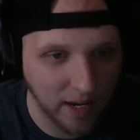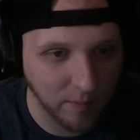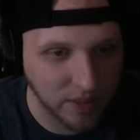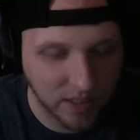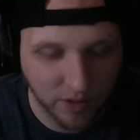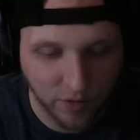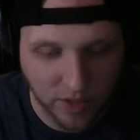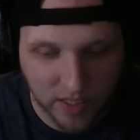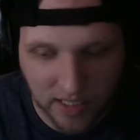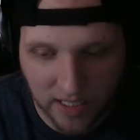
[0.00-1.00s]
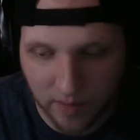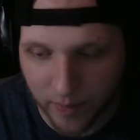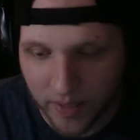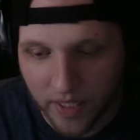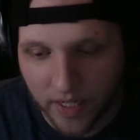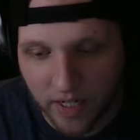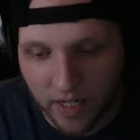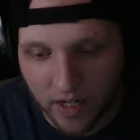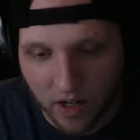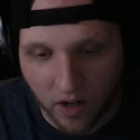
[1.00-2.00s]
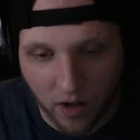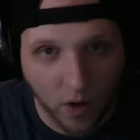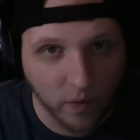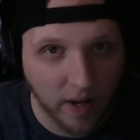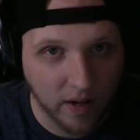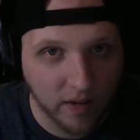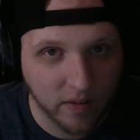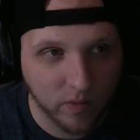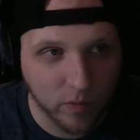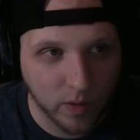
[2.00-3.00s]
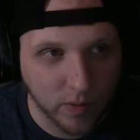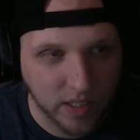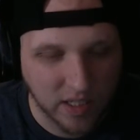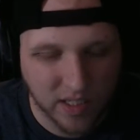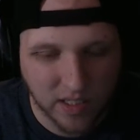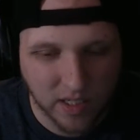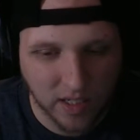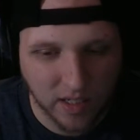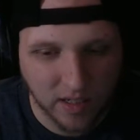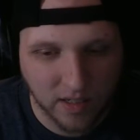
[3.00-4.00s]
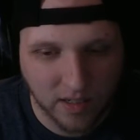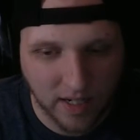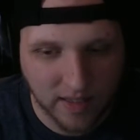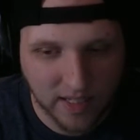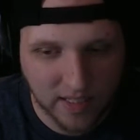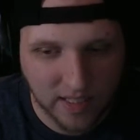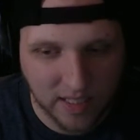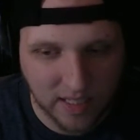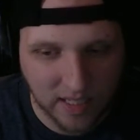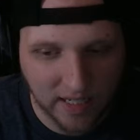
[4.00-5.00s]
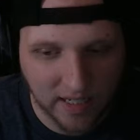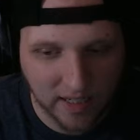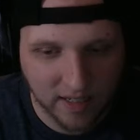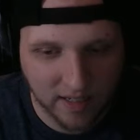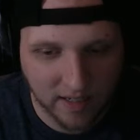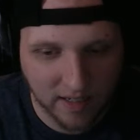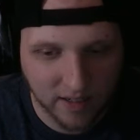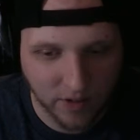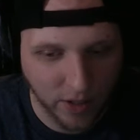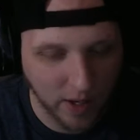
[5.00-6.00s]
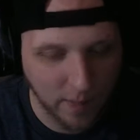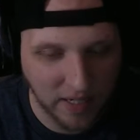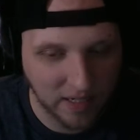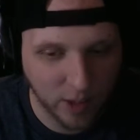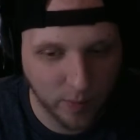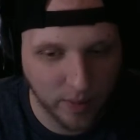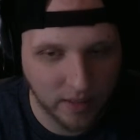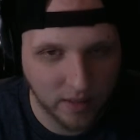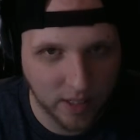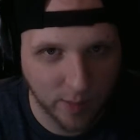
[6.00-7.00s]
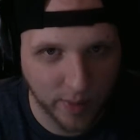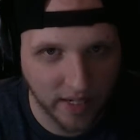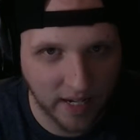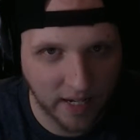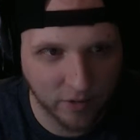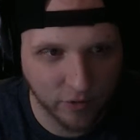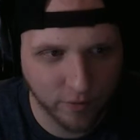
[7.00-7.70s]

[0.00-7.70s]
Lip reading: and stuff on Steam on that. It was like it's like I think it's a gig, or I mean a terabyte and a half.